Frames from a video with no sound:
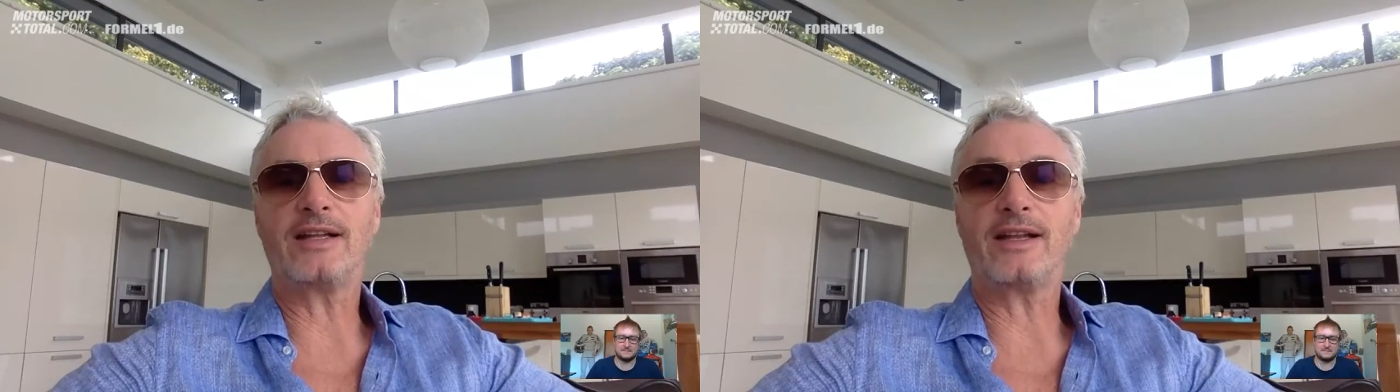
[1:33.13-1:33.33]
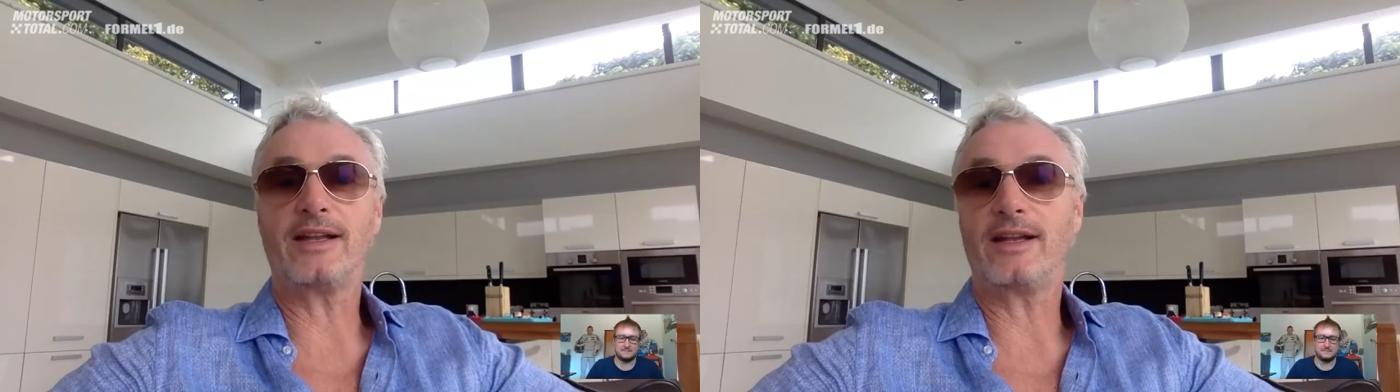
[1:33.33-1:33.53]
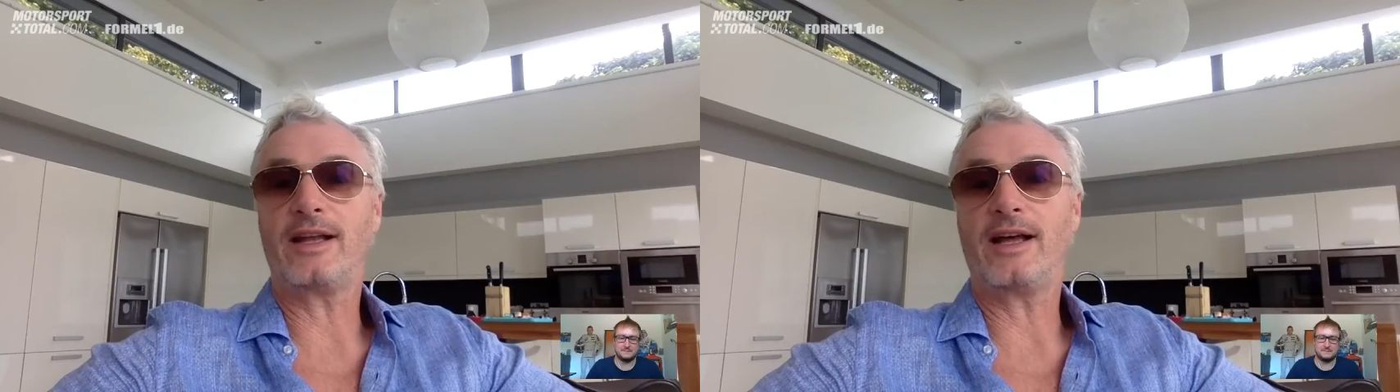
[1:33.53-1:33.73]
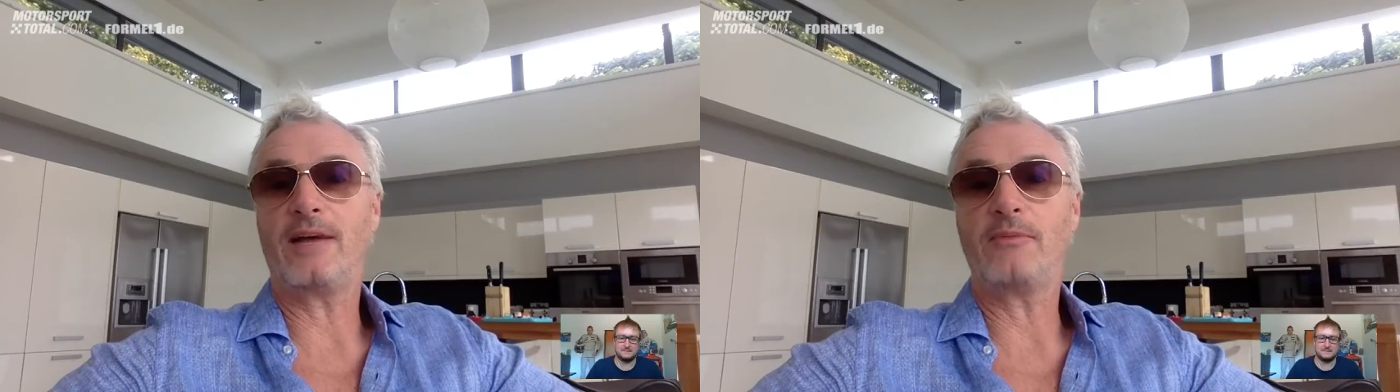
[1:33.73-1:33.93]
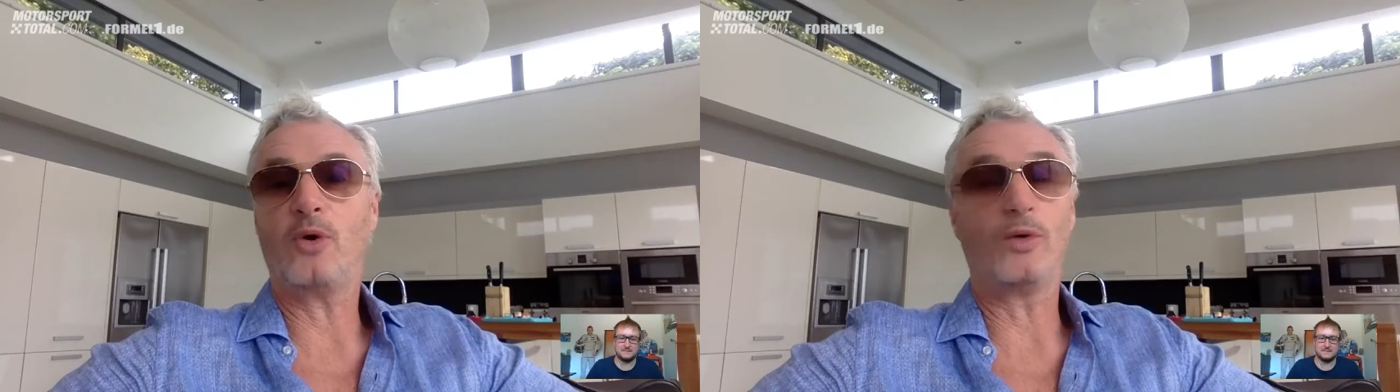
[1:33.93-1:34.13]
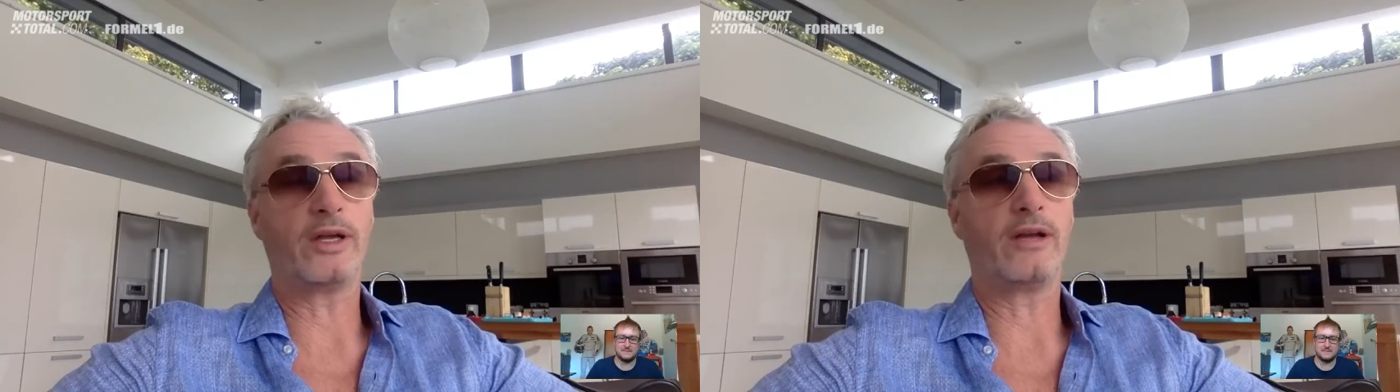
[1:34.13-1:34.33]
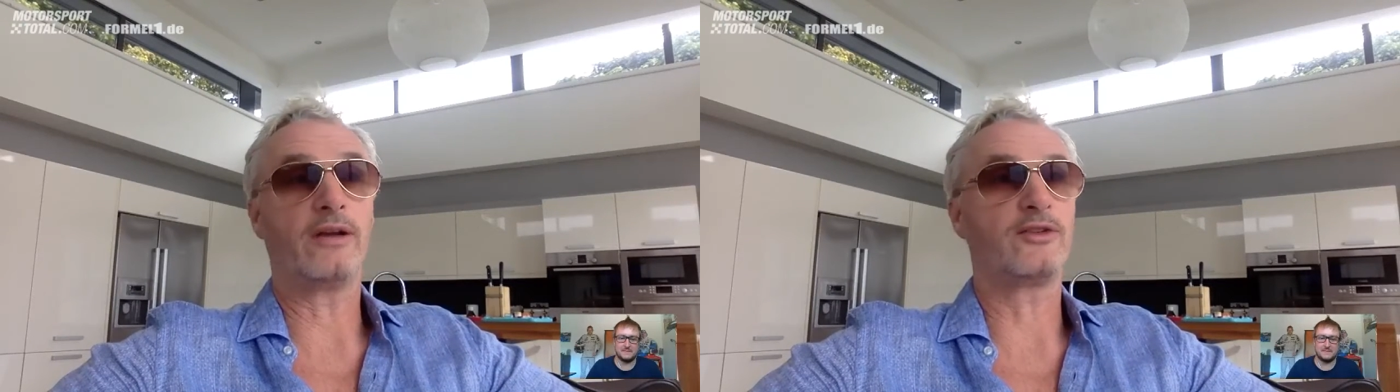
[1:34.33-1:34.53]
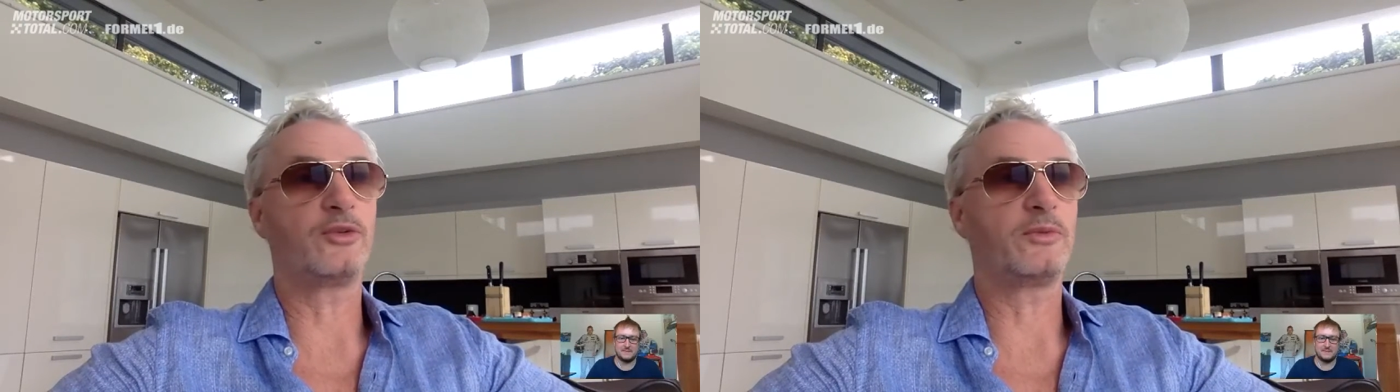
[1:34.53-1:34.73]
and I'm holding
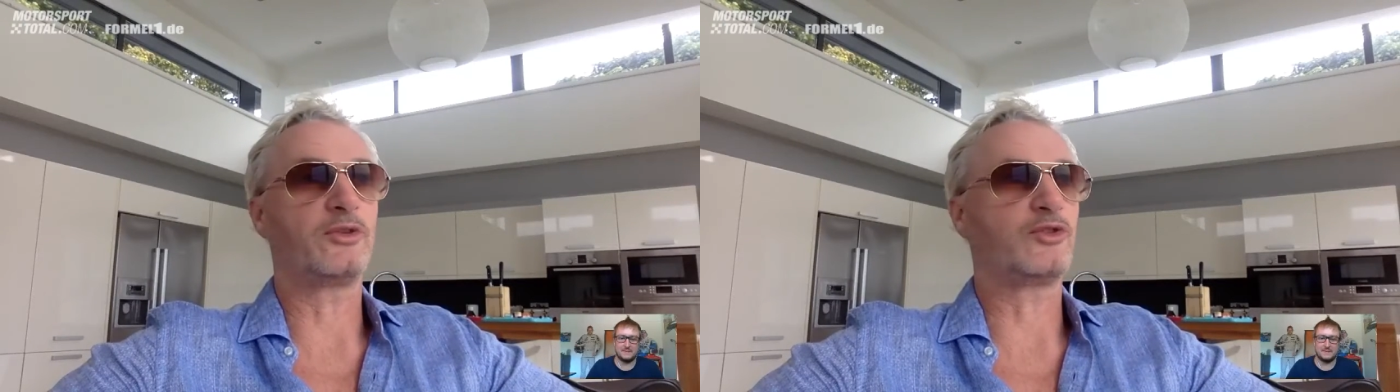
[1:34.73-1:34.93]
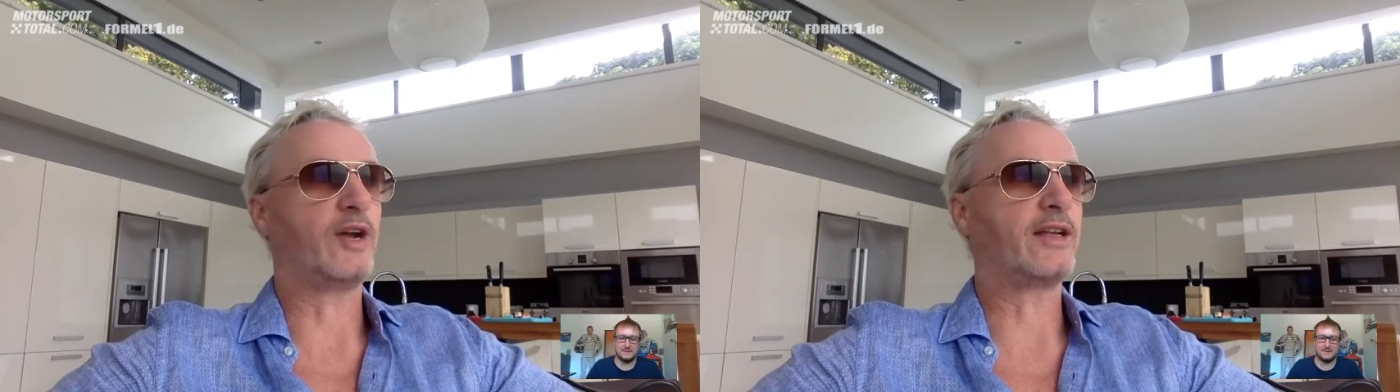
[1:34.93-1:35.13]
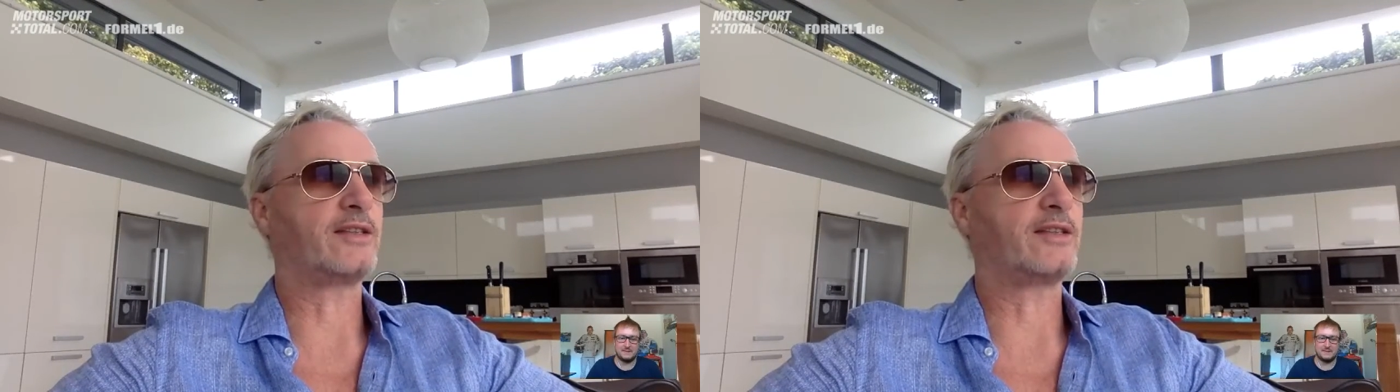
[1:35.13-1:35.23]
on to him to try and